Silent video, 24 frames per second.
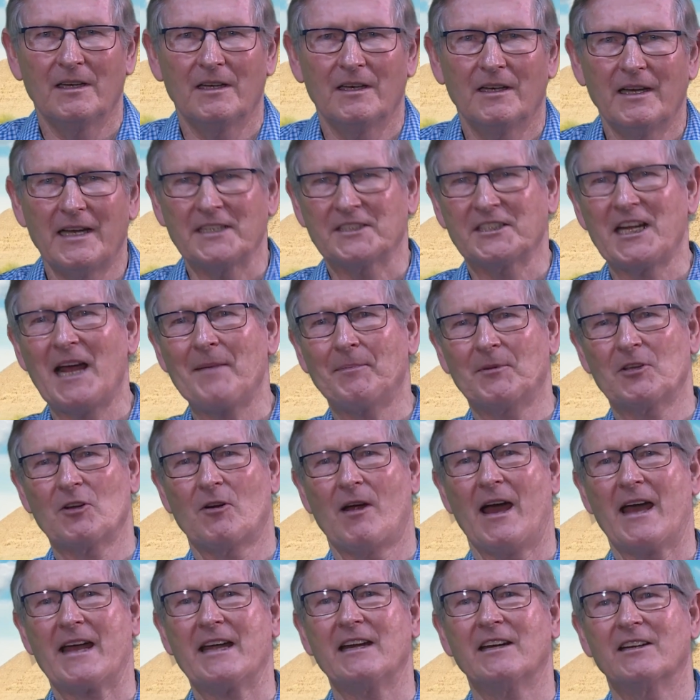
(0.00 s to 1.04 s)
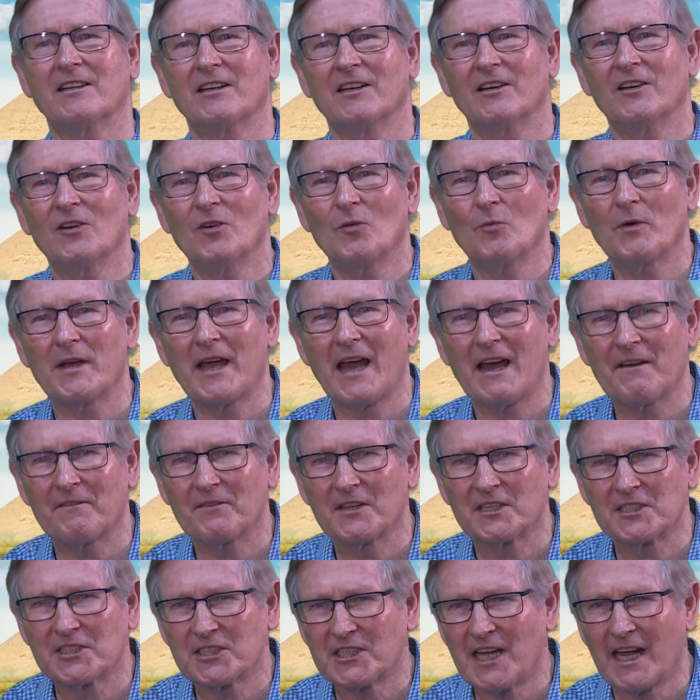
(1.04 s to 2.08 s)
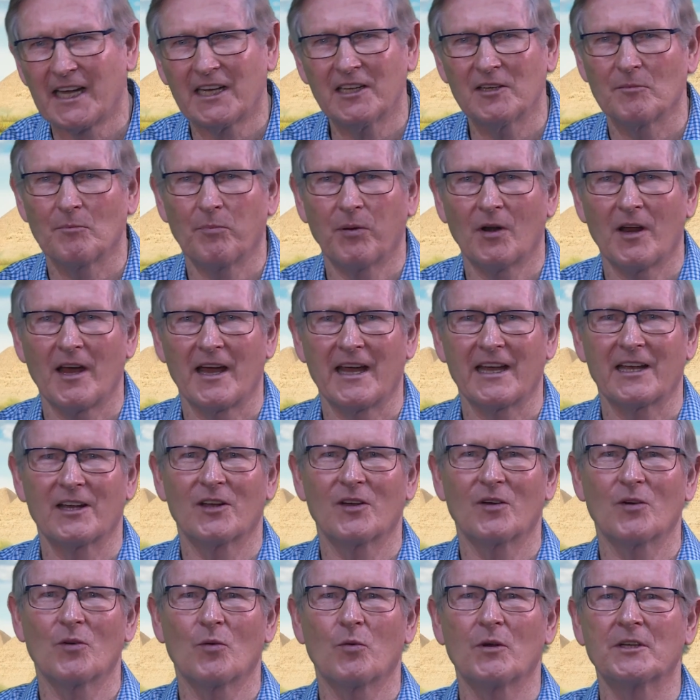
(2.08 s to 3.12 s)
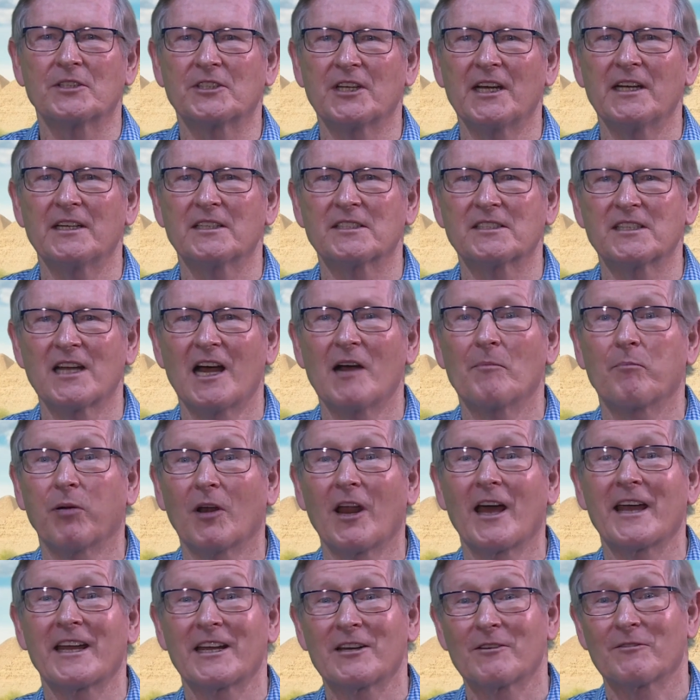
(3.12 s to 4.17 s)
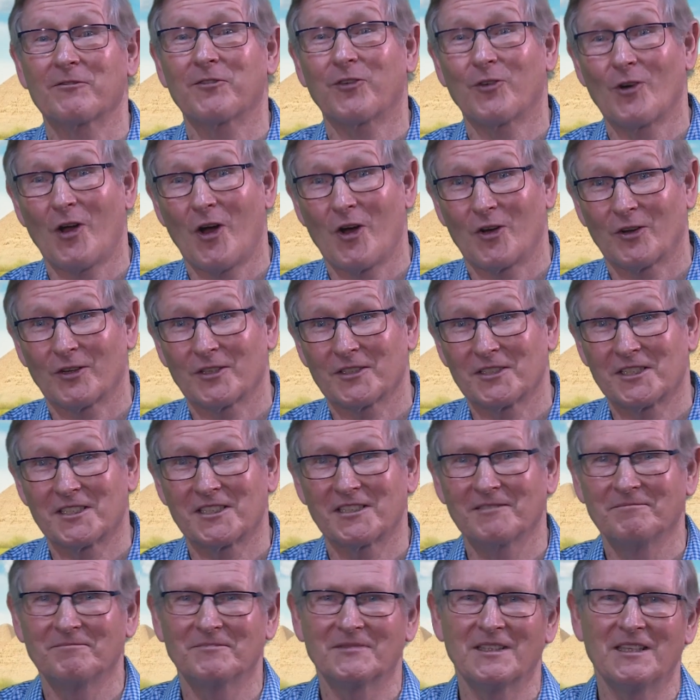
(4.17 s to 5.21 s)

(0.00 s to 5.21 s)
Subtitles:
In chapter 8, we have the second plague, which is a plague of frogs,